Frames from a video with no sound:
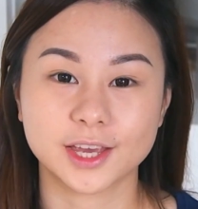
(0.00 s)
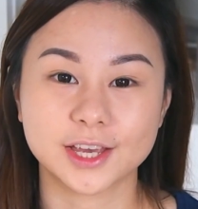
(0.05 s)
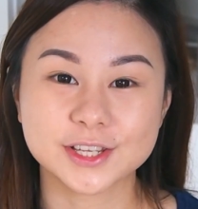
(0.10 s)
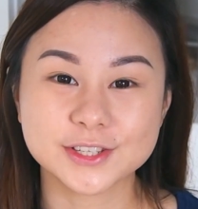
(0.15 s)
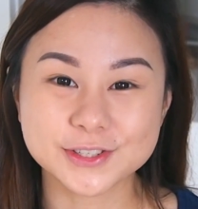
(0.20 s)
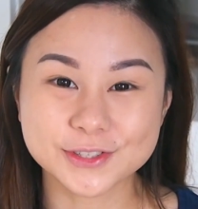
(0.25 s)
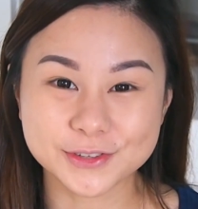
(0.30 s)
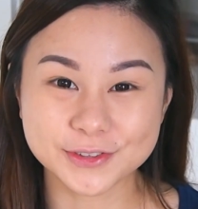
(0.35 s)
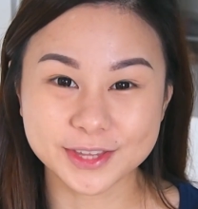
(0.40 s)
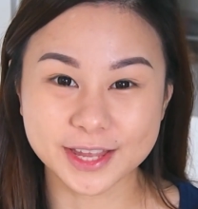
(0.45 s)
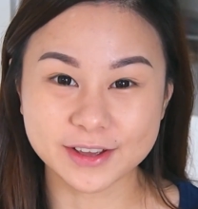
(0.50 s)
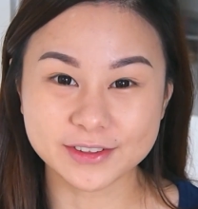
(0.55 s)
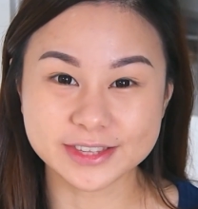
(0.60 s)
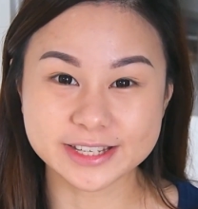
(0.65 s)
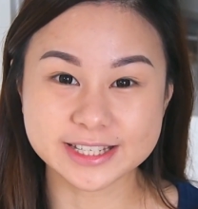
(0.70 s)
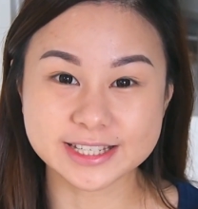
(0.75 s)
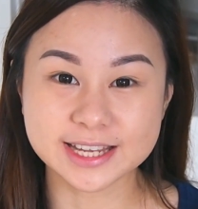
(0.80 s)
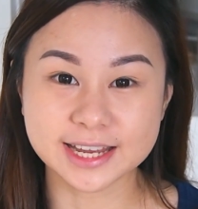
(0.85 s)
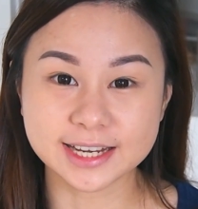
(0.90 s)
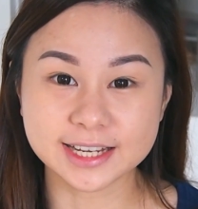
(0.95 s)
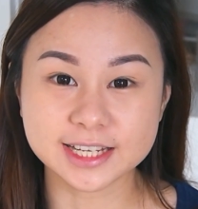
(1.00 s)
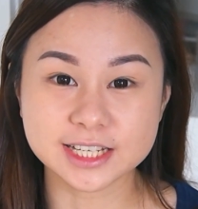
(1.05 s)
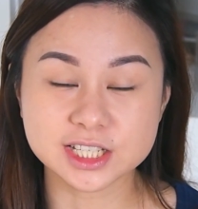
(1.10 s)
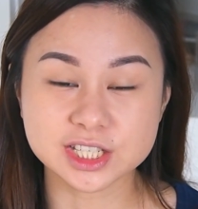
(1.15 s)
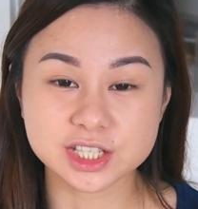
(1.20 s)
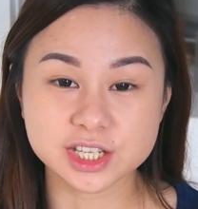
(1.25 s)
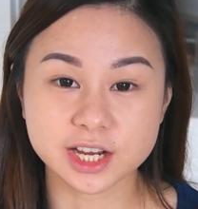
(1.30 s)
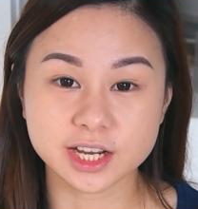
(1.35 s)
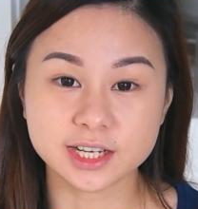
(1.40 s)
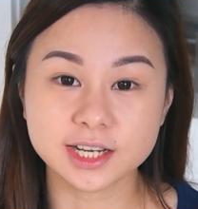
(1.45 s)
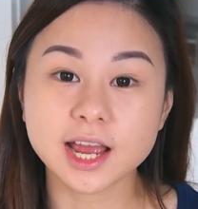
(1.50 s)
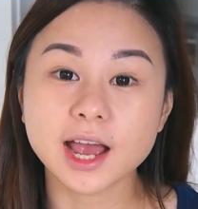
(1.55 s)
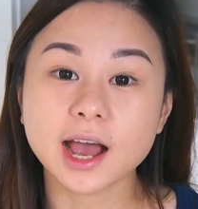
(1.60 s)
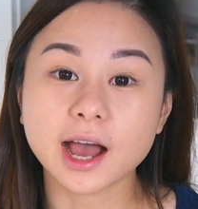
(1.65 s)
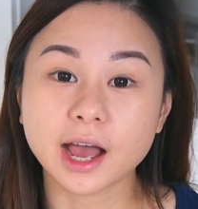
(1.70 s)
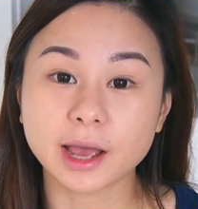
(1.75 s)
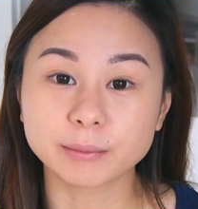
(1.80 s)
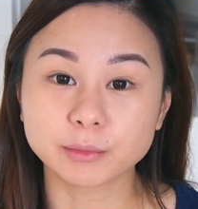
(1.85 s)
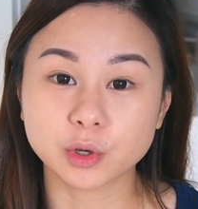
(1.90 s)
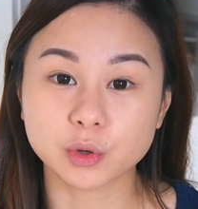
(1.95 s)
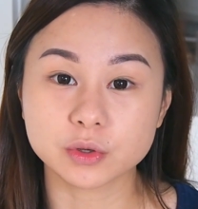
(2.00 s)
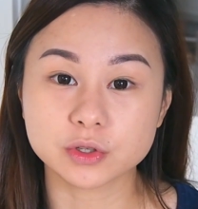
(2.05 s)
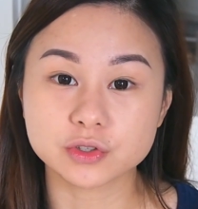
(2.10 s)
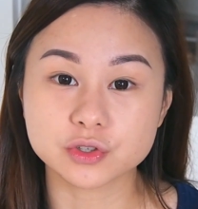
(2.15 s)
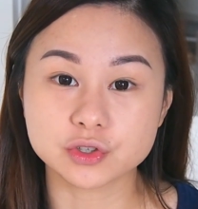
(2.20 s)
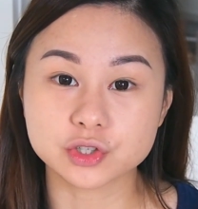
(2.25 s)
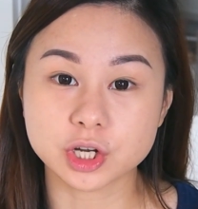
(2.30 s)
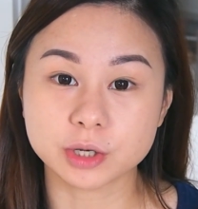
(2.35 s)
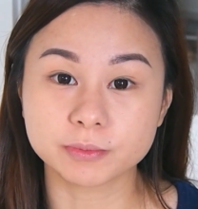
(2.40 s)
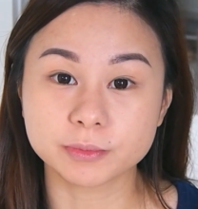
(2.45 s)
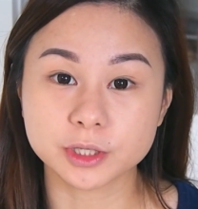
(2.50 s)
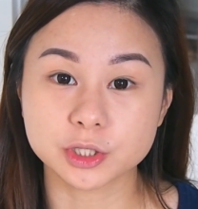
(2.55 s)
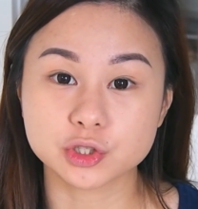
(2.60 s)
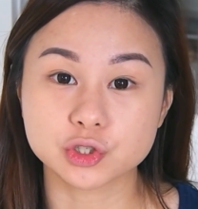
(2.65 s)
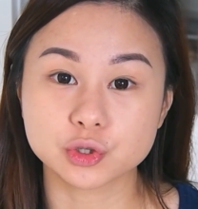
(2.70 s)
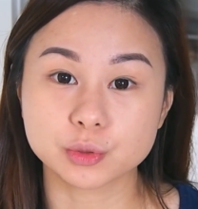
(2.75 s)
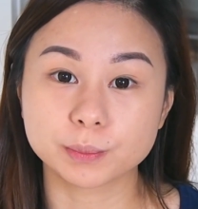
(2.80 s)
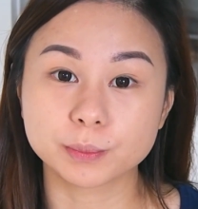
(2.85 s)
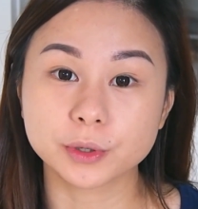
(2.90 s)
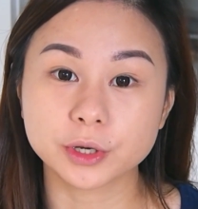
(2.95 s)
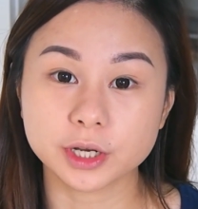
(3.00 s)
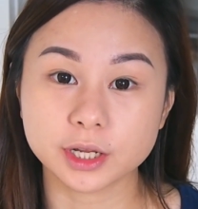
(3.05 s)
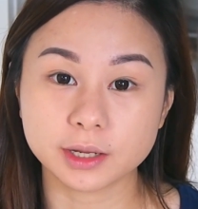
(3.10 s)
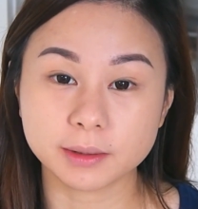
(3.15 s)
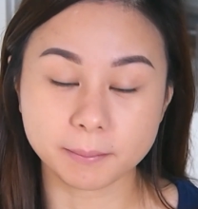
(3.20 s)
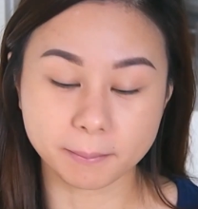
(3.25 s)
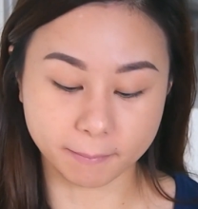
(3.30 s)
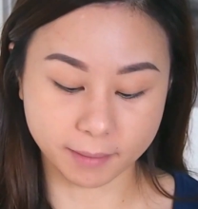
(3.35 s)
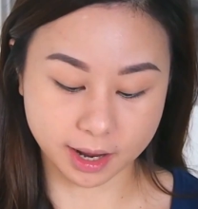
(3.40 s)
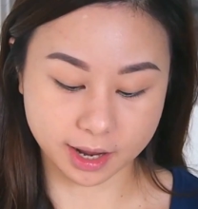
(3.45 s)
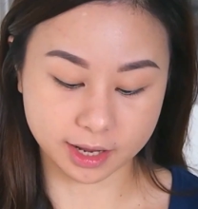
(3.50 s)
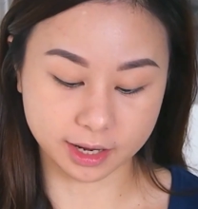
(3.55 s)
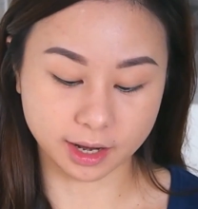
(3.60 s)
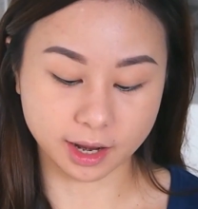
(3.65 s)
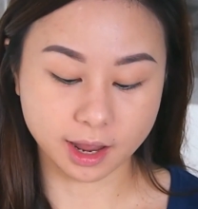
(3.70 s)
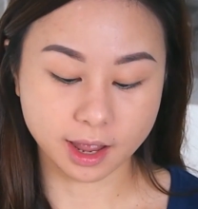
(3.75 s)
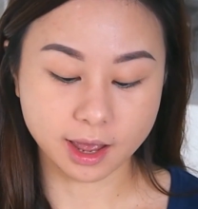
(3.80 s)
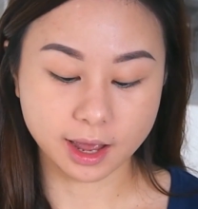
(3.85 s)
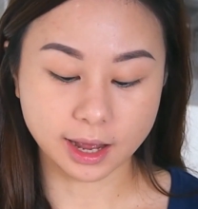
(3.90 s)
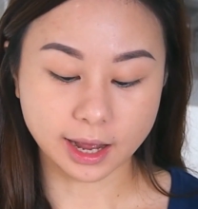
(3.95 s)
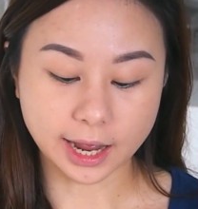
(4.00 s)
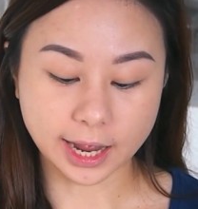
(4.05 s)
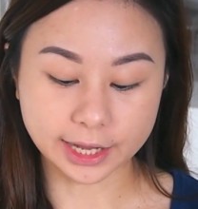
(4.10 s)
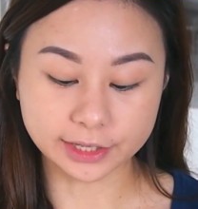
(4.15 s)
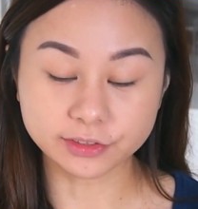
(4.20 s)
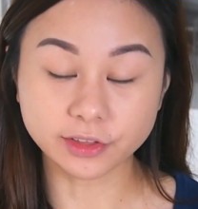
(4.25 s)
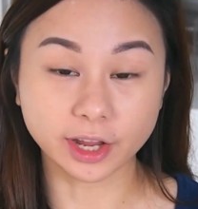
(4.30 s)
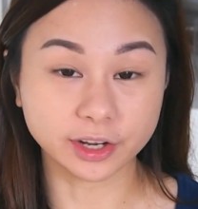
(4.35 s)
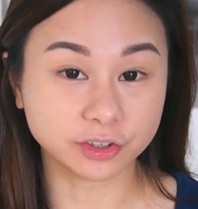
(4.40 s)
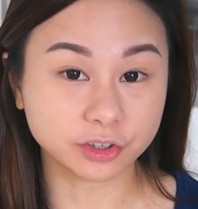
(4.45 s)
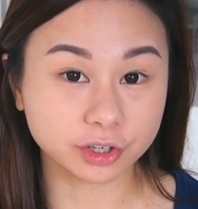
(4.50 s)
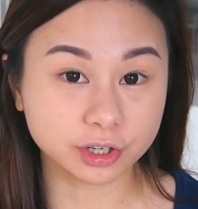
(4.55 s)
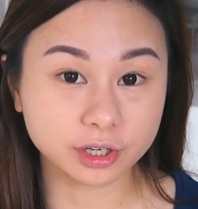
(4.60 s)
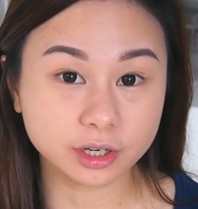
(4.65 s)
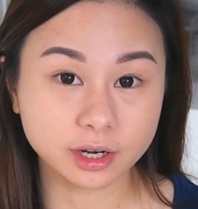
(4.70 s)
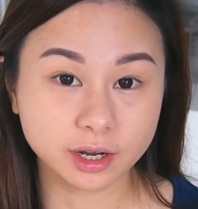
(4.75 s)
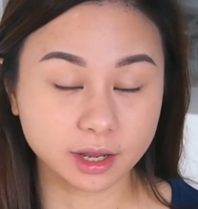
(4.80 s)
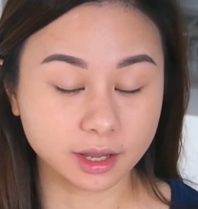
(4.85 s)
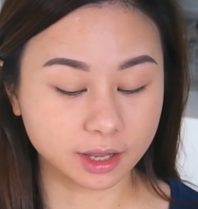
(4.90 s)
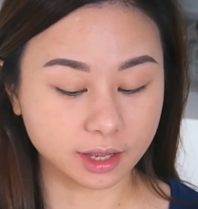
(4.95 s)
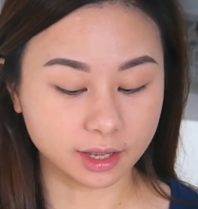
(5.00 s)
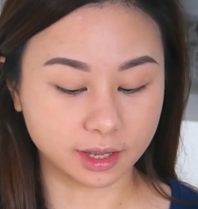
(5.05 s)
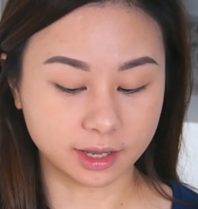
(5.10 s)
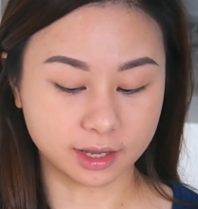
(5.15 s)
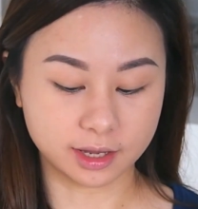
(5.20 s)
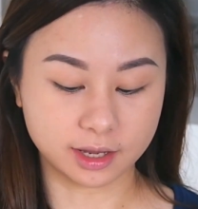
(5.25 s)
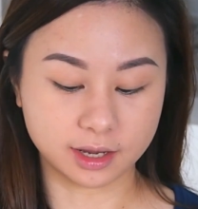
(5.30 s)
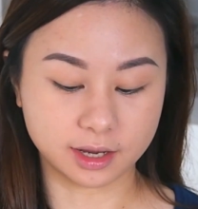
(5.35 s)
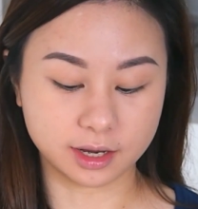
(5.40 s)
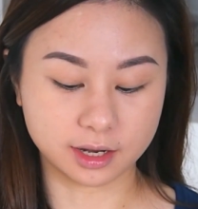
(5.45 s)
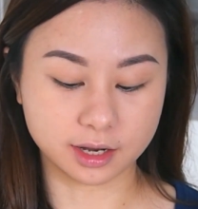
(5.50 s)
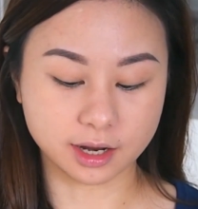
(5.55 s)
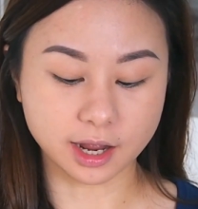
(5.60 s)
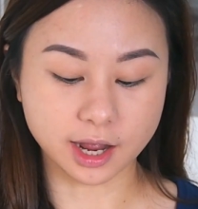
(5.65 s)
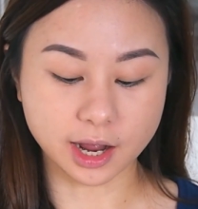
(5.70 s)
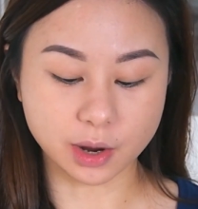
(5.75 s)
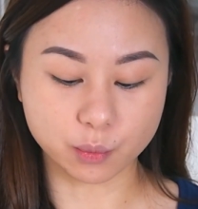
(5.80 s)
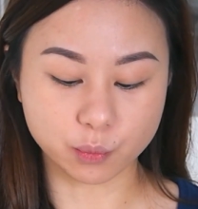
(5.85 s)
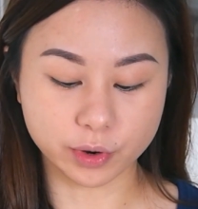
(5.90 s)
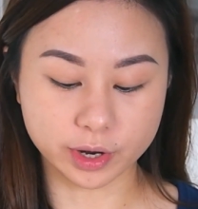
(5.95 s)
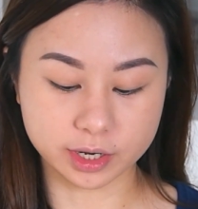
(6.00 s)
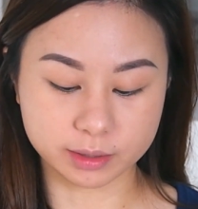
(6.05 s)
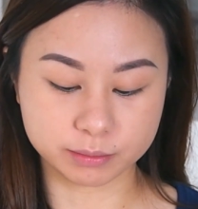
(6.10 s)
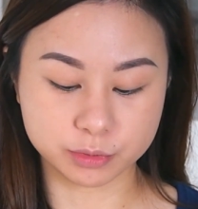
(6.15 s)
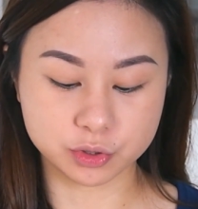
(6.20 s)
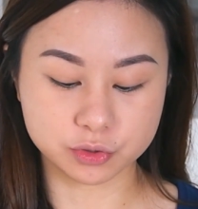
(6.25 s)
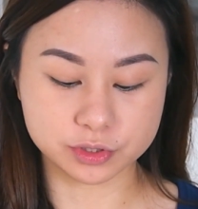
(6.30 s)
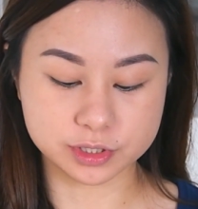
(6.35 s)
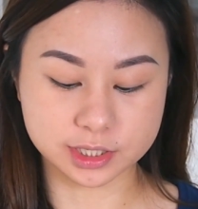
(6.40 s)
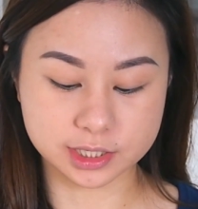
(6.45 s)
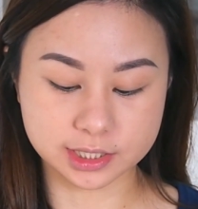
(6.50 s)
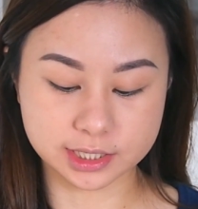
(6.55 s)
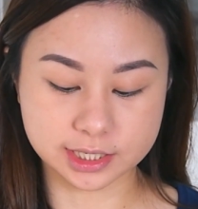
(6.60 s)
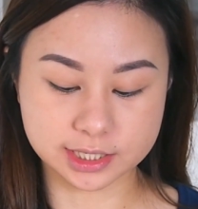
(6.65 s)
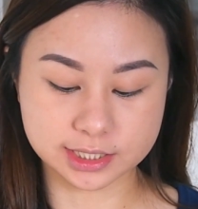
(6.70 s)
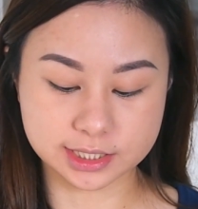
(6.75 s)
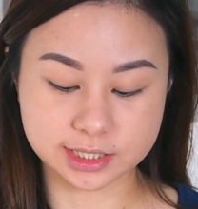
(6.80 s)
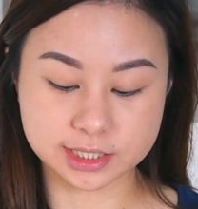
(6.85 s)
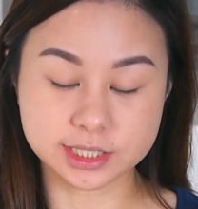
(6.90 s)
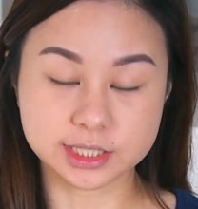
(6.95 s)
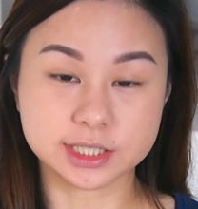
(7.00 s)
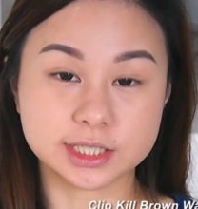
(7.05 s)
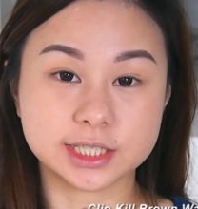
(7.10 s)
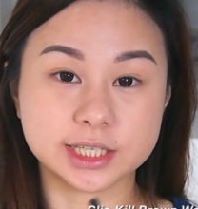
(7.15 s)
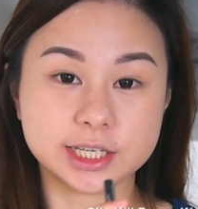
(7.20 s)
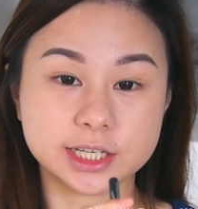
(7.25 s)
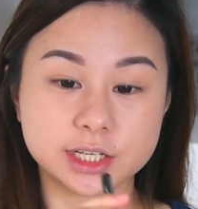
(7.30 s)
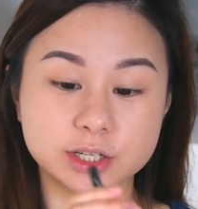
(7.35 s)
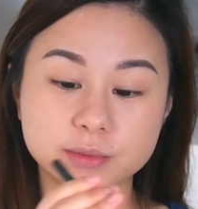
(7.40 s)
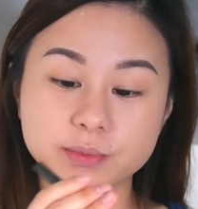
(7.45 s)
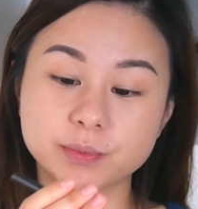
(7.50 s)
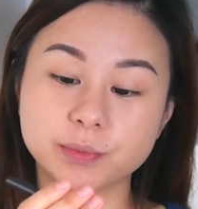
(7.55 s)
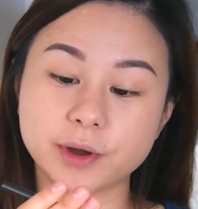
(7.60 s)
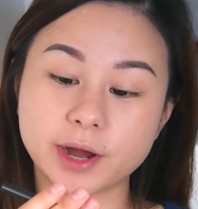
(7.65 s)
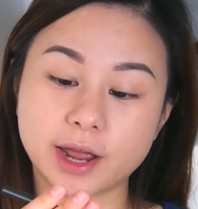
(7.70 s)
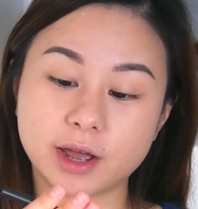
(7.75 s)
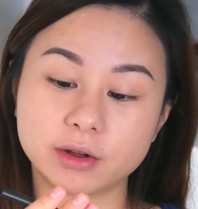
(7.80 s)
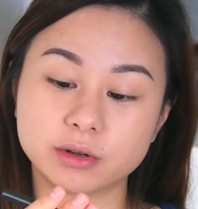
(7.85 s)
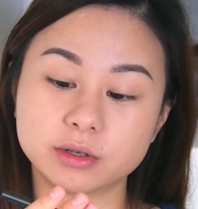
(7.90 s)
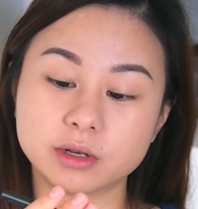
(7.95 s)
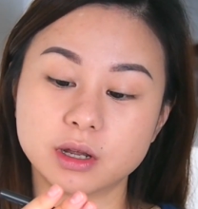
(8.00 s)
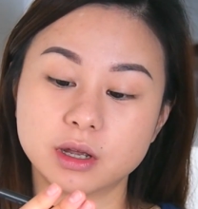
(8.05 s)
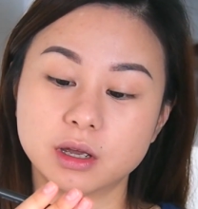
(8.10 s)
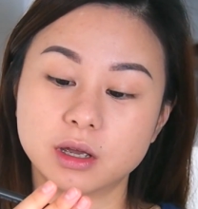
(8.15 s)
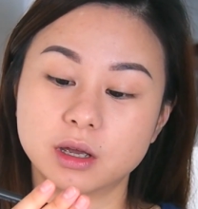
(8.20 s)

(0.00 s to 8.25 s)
So now the setting is done, I'm going to jump into putting my eyeliner, and what I'm using is the Kill Brown